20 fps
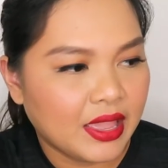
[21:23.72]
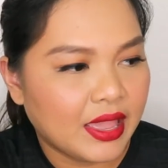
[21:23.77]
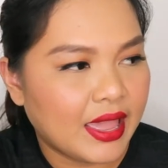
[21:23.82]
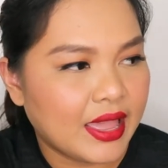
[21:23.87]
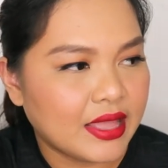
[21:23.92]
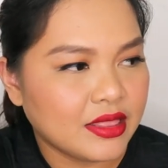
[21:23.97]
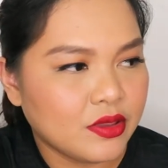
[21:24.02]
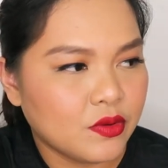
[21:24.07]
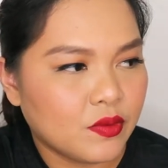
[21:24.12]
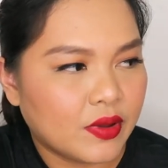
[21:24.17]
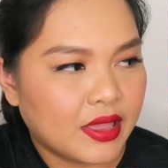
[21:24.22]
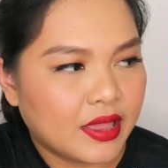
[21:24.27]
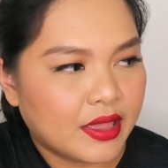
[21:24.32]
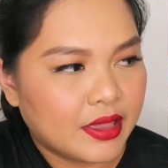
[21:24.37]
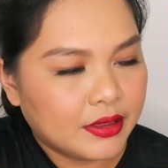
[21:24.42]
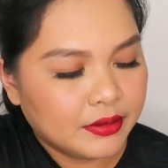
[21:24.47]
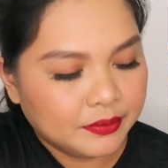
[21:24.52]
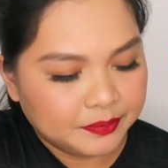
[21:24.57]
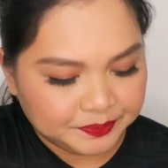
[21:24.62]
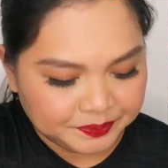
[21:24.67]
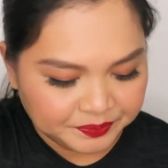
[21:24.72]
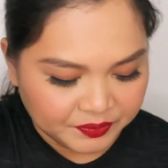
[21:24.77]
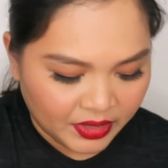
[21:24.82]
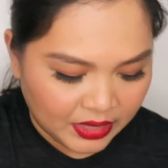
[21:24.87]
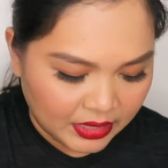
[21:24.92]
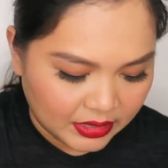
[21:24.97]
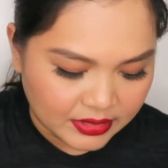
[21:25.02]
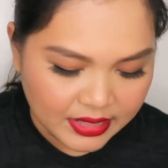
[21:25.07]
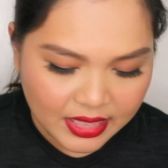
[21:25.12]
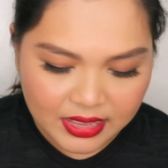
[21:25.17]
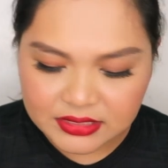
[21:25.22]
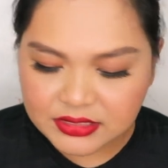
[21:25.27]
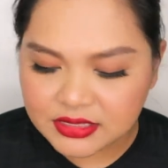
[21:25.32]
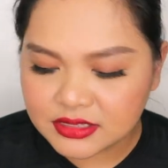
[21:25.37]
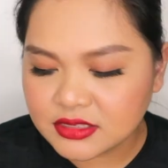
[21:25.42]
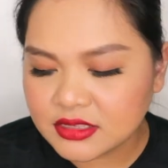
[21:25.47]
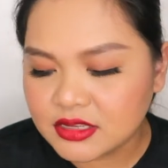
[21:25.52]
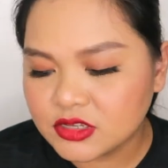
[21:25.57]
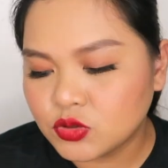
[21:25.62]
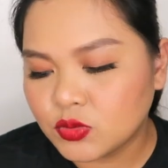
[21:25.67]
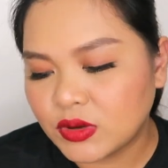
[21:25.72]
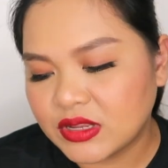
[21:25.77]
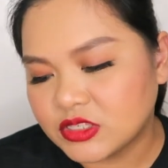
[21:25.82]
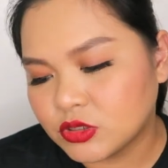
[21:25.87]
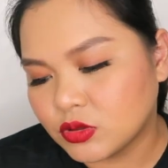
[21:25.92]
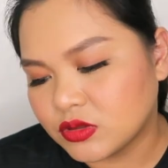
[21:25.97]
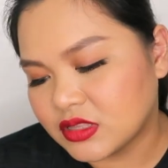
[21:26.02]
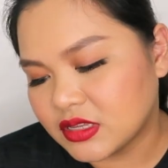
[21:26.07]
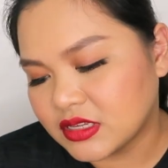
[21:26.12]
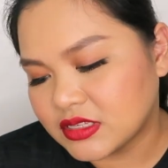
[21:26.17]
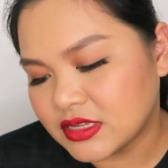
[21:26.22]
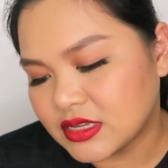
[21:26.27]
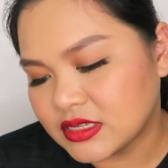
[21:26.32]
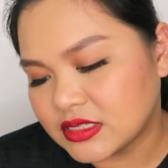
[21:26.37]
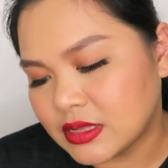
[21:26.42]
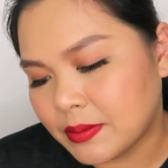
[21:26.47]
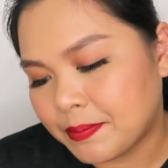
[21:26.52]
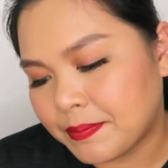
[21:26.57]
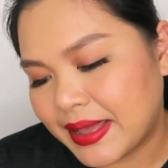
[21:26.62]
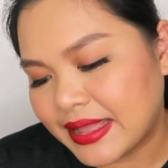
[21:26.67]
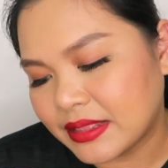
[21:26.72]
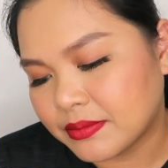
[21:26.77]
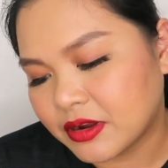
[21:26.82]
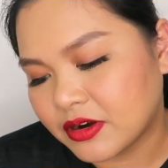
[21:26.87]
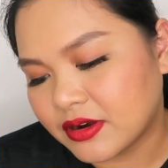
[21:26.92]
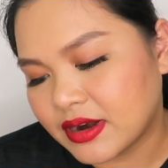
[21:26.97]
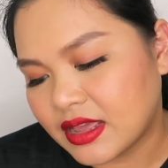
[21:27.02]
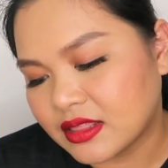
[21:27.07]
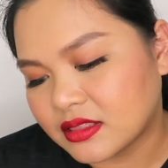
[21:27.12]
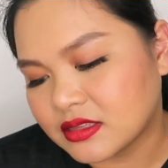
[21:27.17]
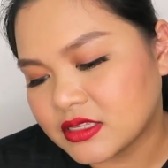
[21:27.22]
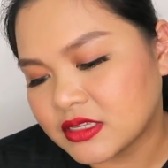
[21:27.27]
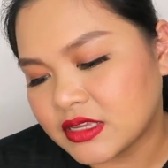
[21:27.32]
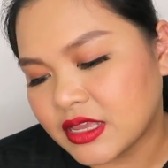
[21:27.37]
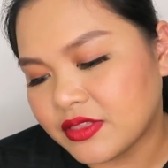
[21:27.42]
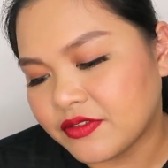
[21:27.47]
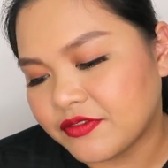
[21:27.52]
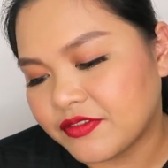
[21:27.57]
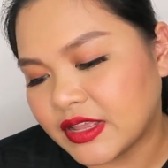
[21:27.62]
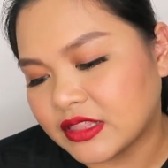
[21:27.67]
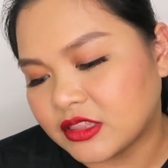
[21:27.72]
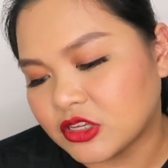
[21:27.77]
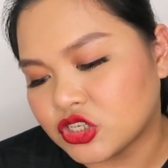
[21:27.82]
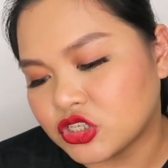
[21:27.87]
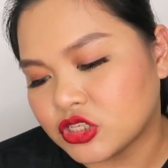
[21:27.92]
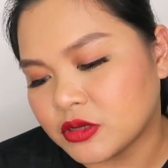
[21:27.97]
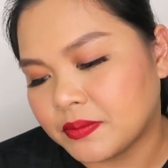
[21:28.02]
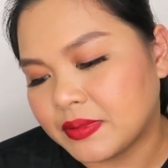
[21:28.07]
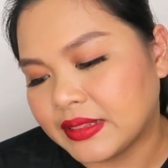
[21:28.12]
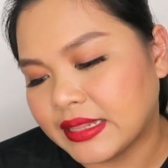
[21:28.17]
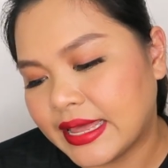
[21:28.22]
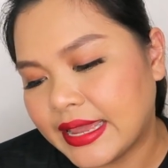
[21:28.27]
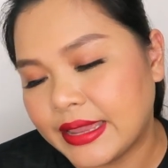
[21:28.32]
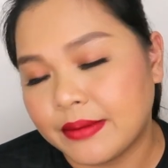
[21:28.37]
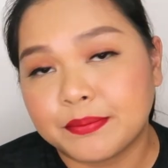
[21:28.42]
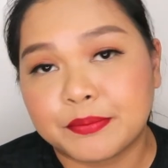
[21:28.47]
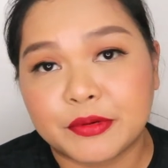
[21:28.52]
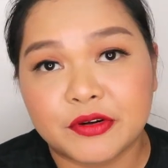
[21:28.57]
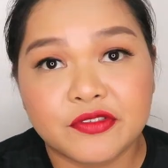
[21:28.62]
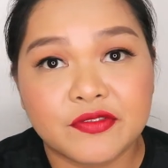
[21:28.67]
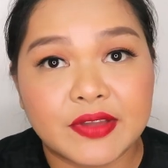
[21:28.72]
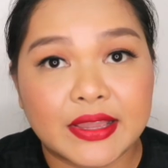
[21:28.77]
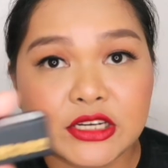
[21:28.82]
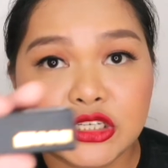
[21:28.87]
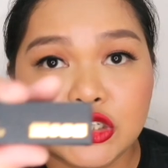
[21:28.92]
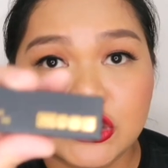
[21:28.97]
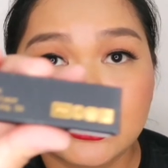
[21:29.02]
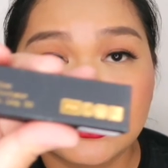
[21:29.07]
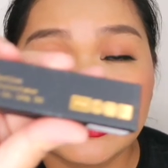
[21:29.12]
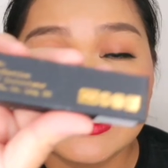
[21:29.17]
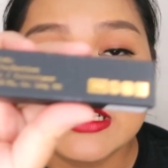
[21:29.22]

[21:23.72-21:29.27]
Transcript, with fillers: Anyway, next is this one. So, this is the Pat McGrath Skin Fetish Sublime Perfection